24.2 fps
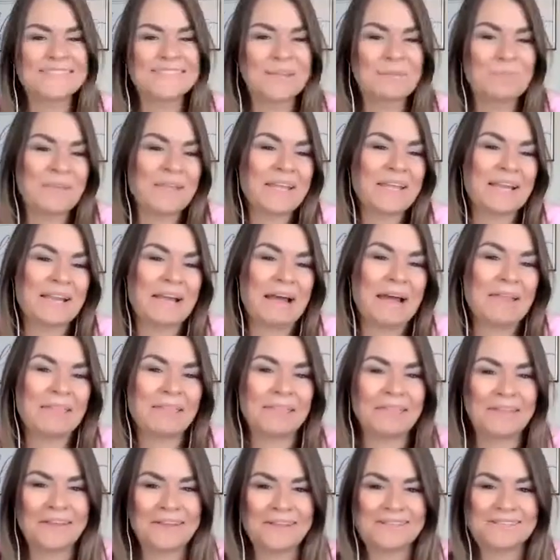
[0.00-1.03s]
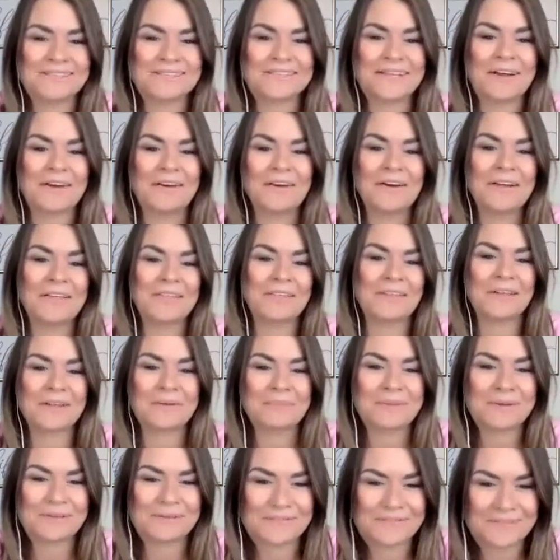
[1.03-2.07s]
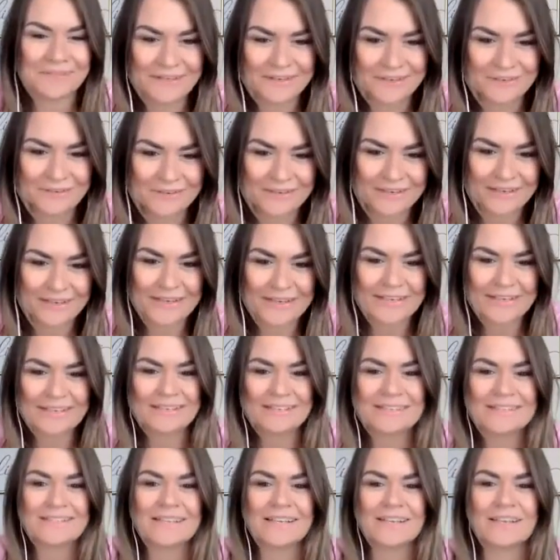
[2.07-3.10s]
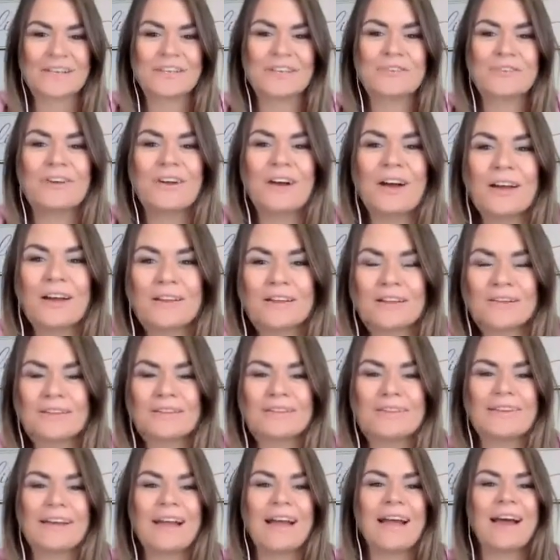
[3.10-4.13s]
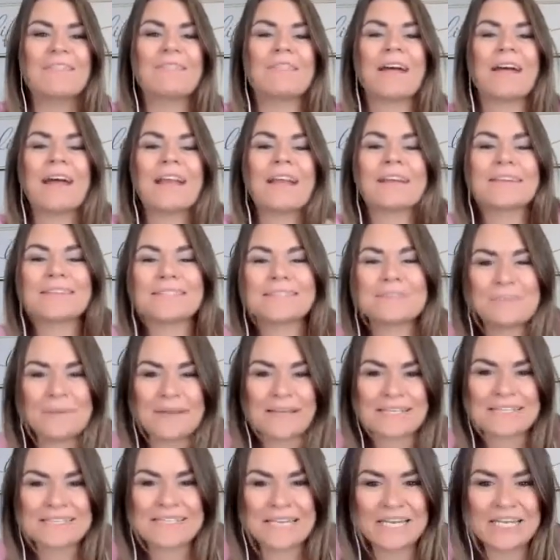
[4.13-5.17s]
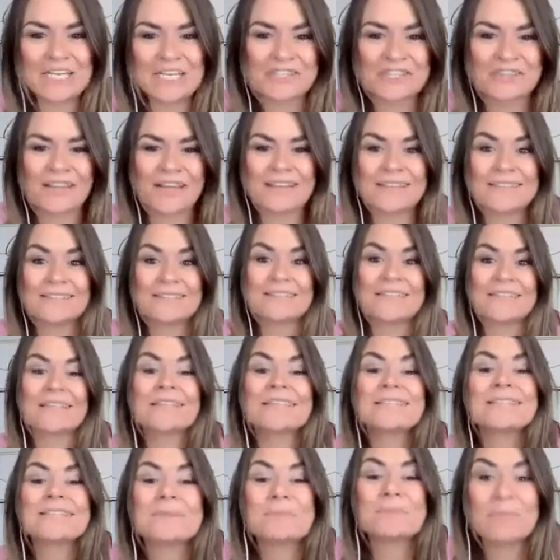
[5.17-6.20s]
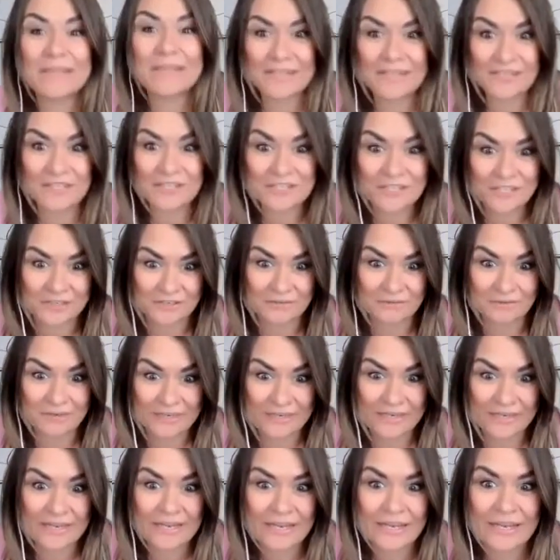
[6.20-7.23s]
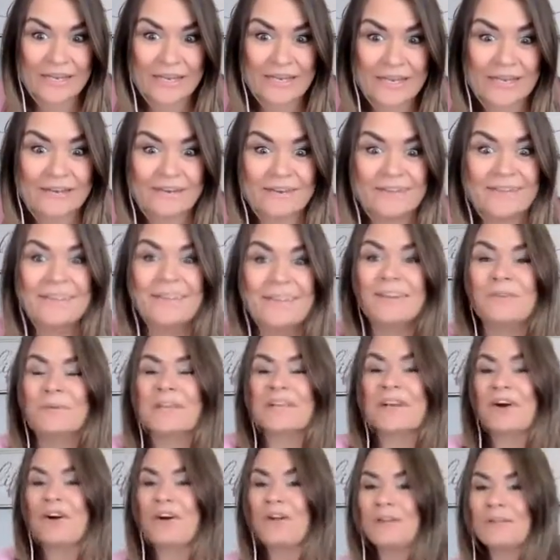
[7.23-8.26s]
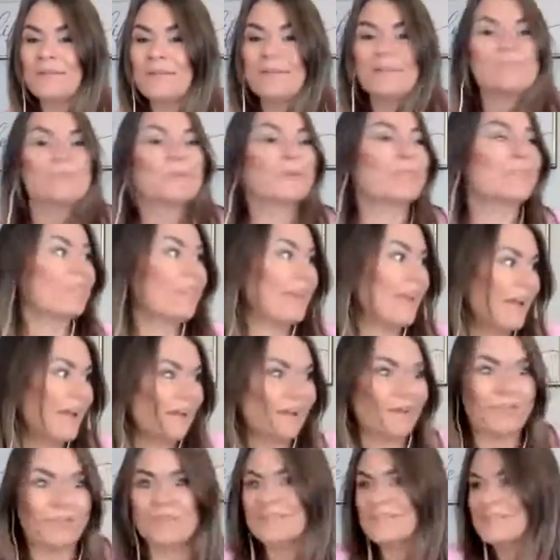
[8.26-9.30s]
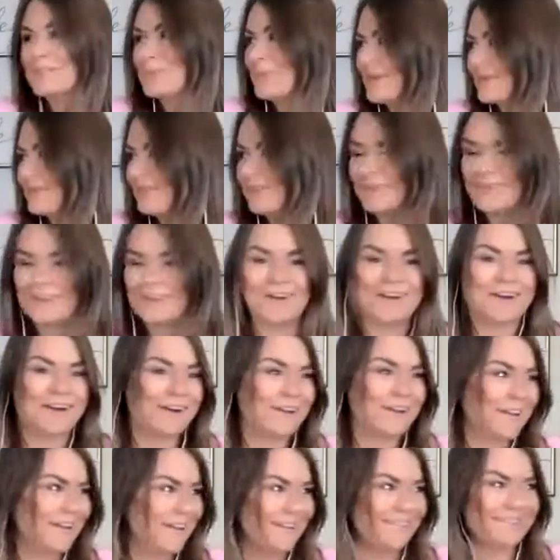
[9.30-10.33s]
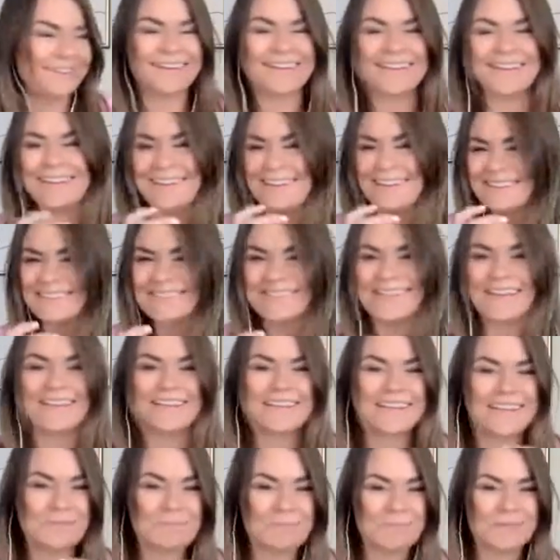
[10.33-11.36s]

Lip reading: like being an athlete is how I think about that, right? Is like you got to have that expectation, that anticipation, right? We call it with the head on the swivel in hockey, right? It's like keeping